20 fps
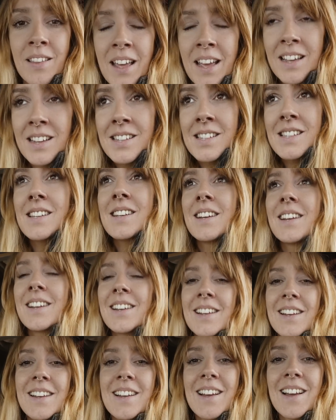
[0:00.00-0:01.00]
this.
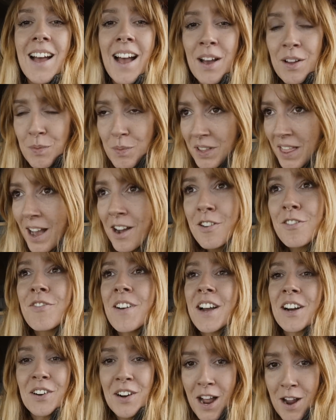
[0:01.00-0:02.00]
And without
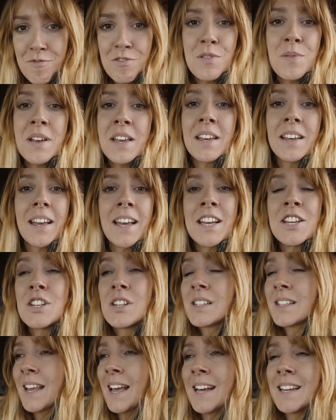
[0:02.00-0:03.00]
fail, every week it
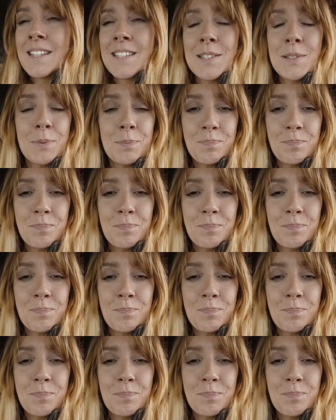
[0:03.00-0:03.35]
just gets